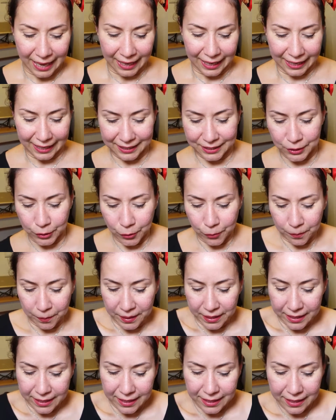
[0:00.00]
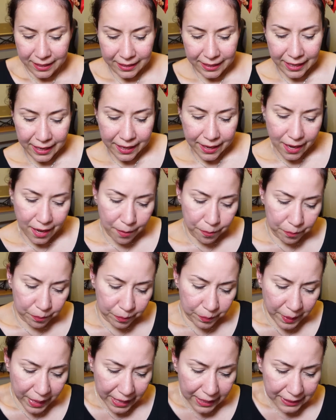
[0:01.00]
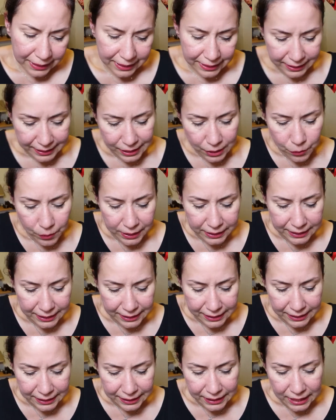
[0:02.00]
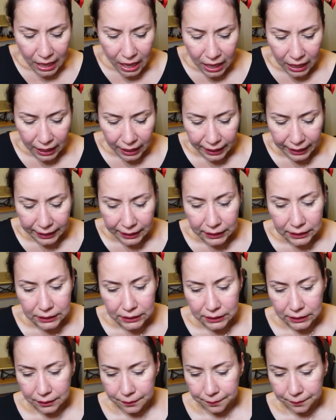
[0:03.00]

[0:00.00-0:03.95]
Let's open it up and see what's inside.